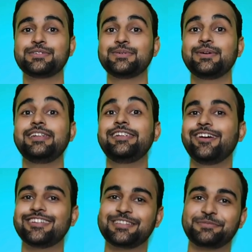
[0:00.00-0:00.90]
to
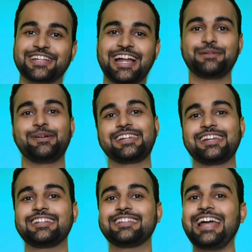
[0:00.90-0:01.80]
not subscribe it.
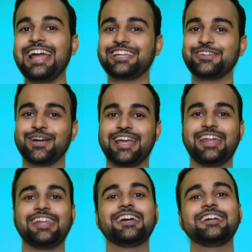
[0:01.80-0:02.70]
Thank you again.